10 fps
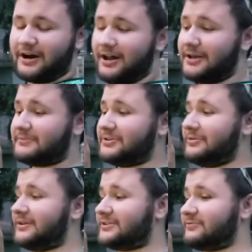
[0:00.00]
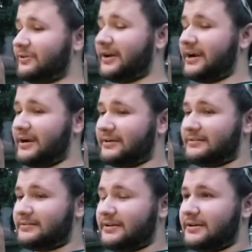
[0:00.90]
me. All I'm doing this for,
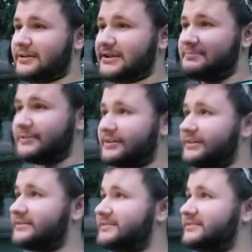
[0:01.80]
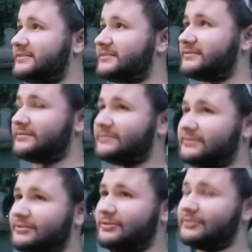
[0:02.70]
Aaron, is because
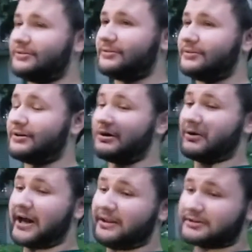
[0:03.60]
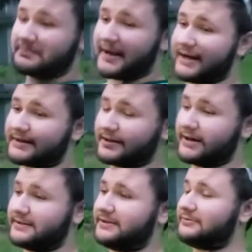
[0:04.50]
I looked back
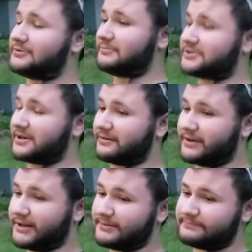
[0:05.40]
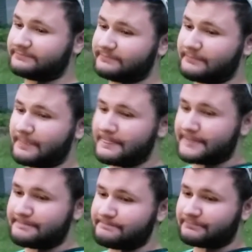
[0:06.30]
on the YouTube channel, right?
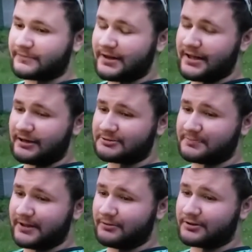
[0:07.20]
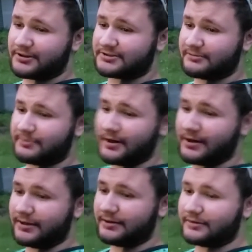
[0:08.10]
And I was playing with Chris in a
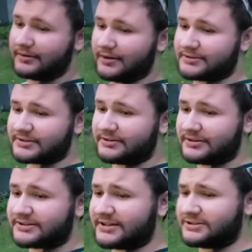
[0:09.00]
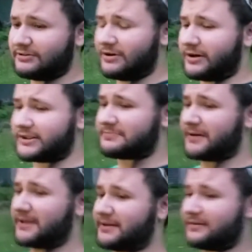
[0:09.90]
party, and I was like, Chris, guess how long it's
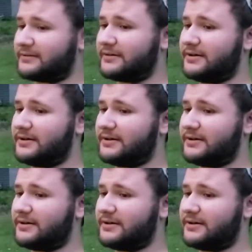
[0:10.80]
been